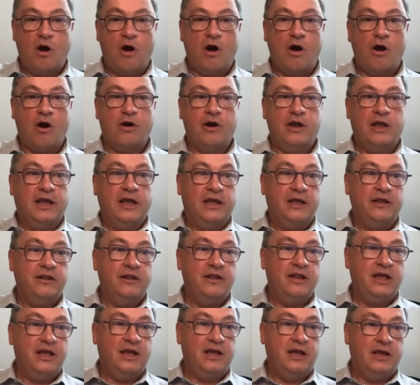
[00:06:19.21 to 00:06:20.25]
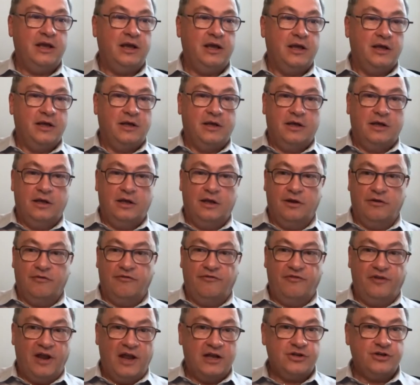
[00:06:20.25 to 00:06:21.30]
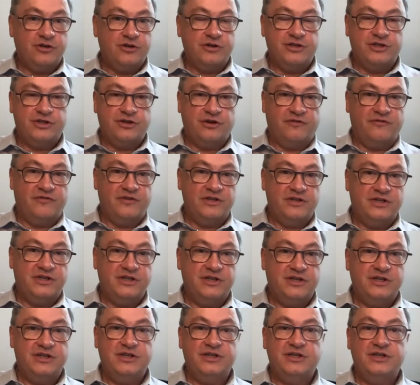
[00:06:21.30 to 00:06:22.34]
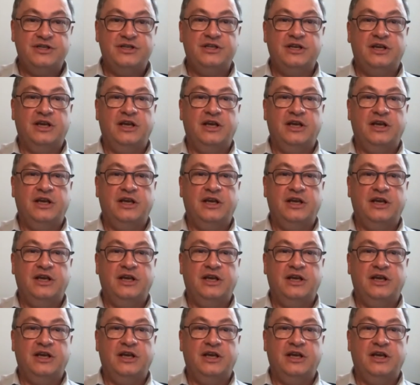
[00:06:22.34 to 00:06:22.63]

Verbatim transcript: are in the you know financial services,